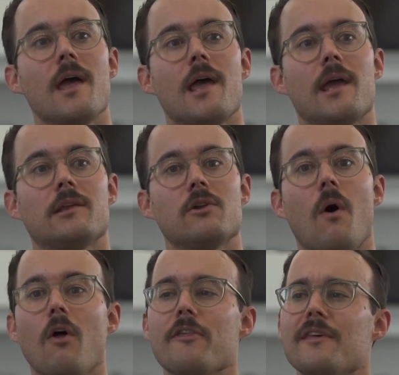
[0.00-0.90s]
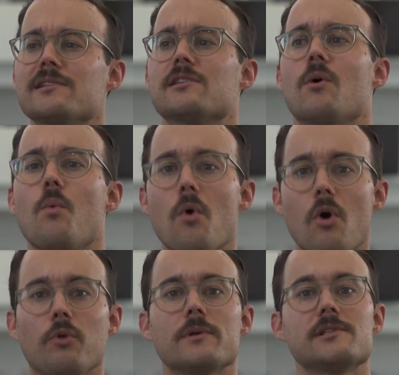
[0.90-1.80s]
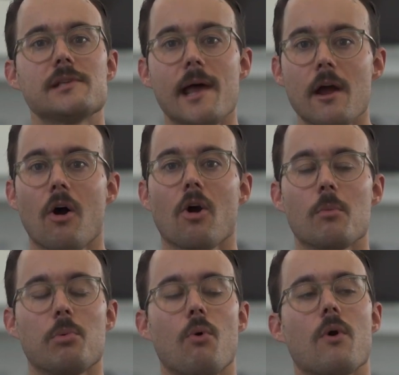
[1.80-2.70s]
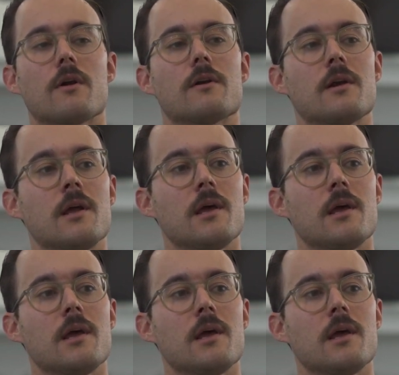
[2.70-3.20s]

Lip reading: and all the things that the world would say are important,